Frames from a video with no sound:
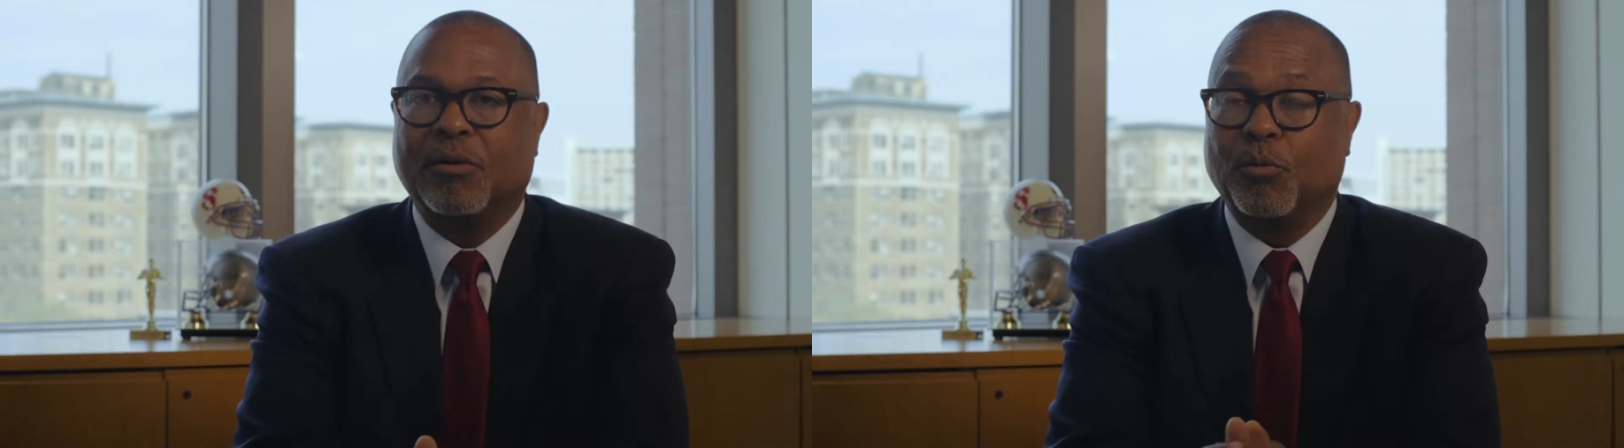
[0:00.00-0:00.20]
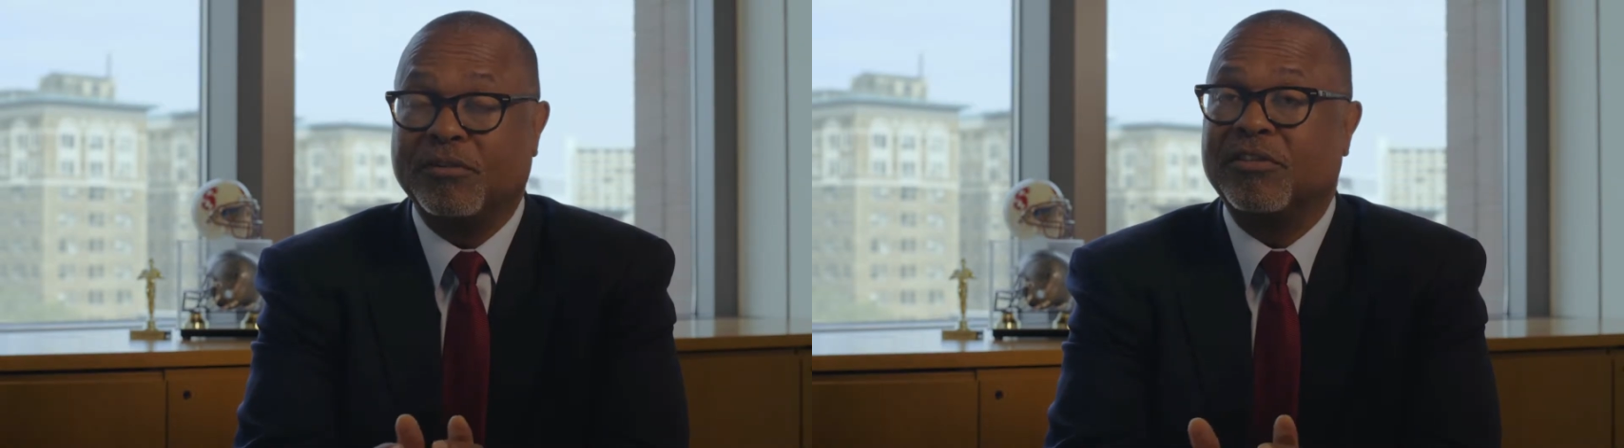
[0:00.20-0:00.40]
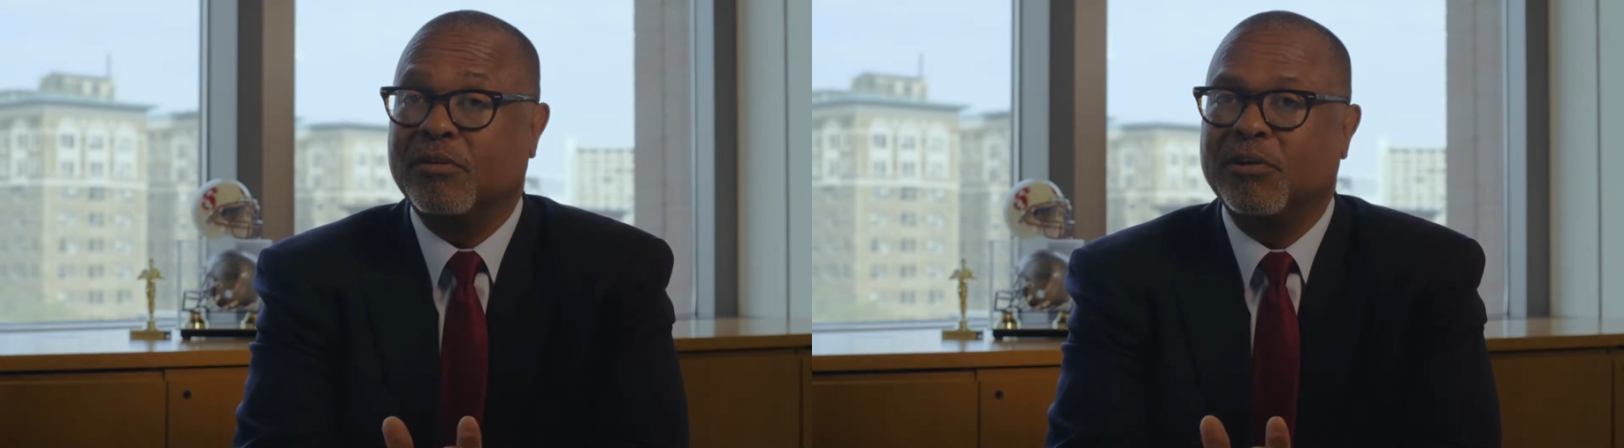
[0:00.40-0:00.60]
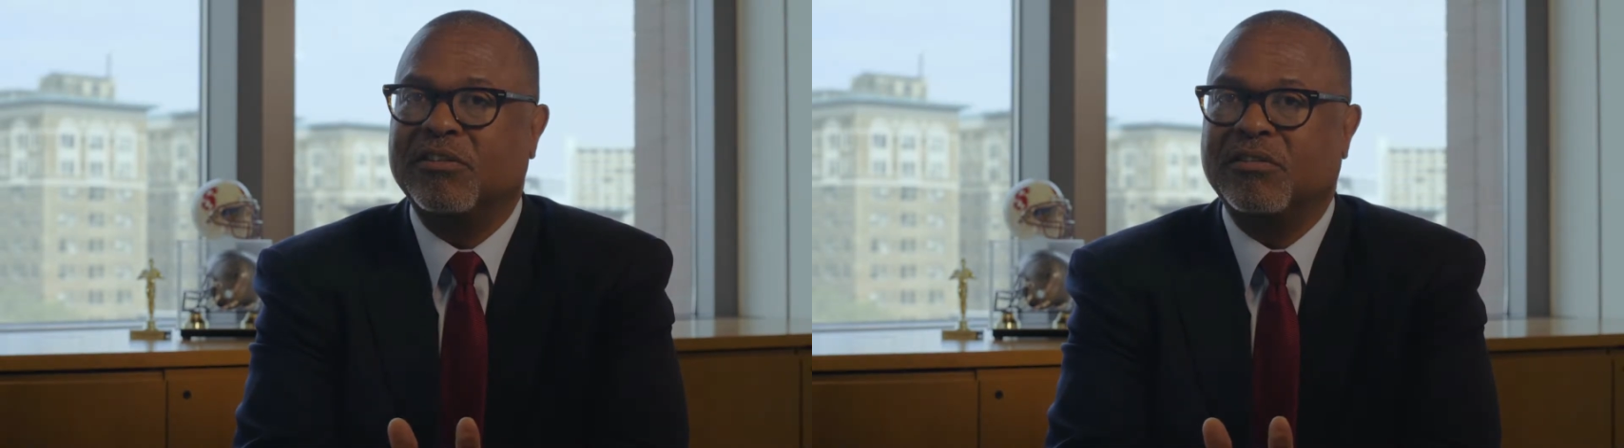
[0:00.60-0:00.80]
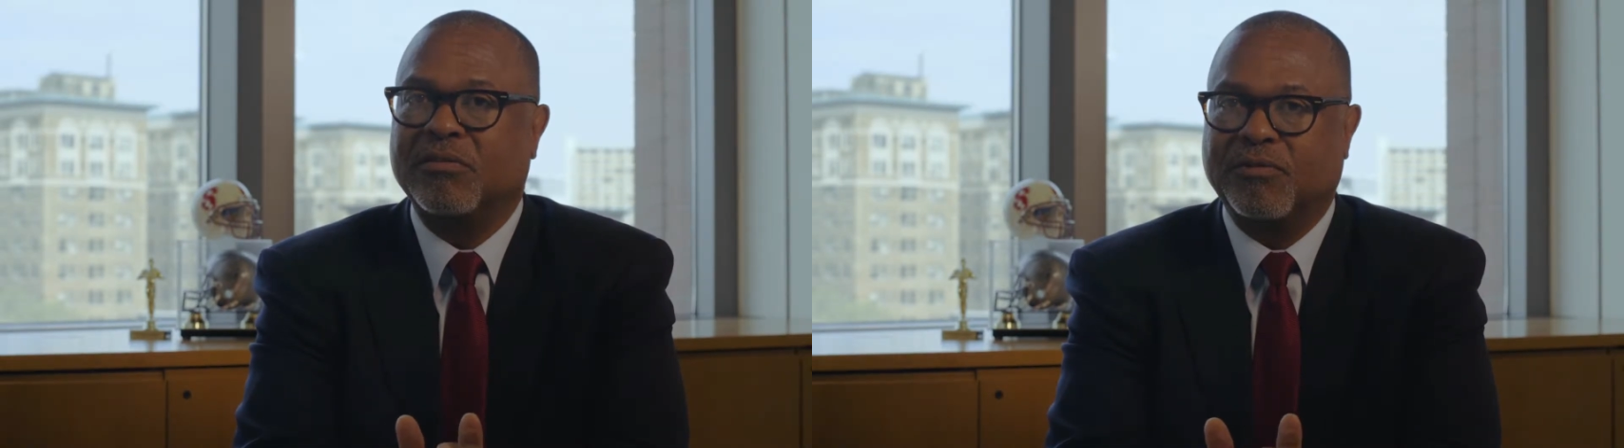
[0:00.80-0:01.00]
Once he
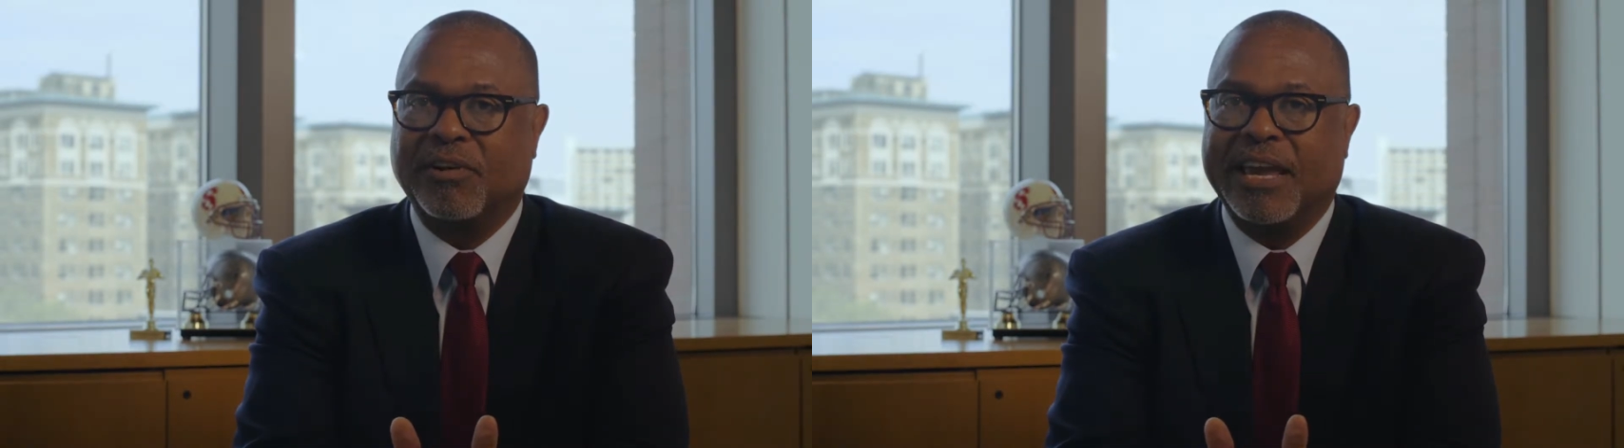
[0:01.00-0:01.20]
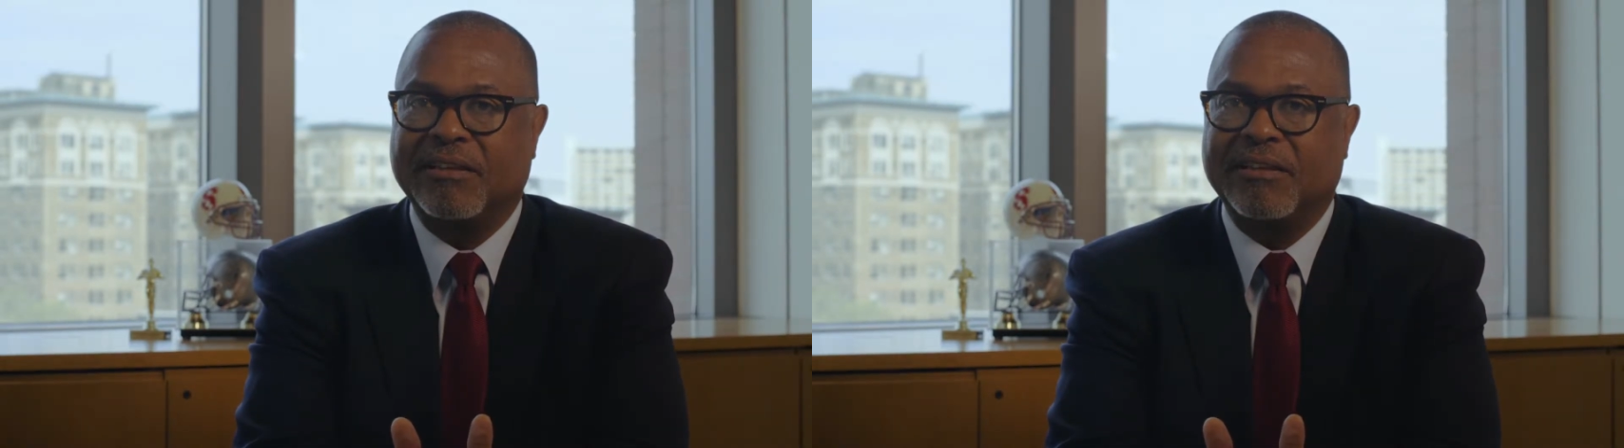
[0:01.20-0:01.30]
reached free